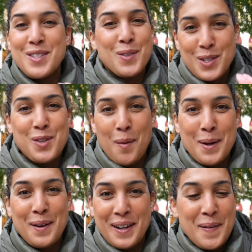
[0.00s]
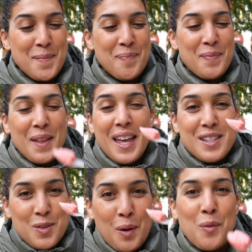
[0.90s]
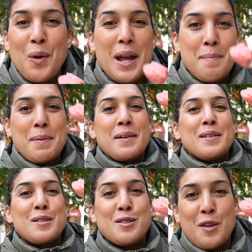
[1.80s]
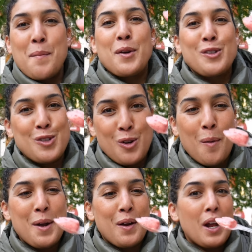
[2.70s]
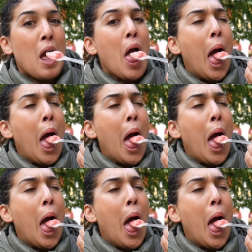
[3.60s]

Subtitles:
into a strawberry, into a ripe summer strawberry.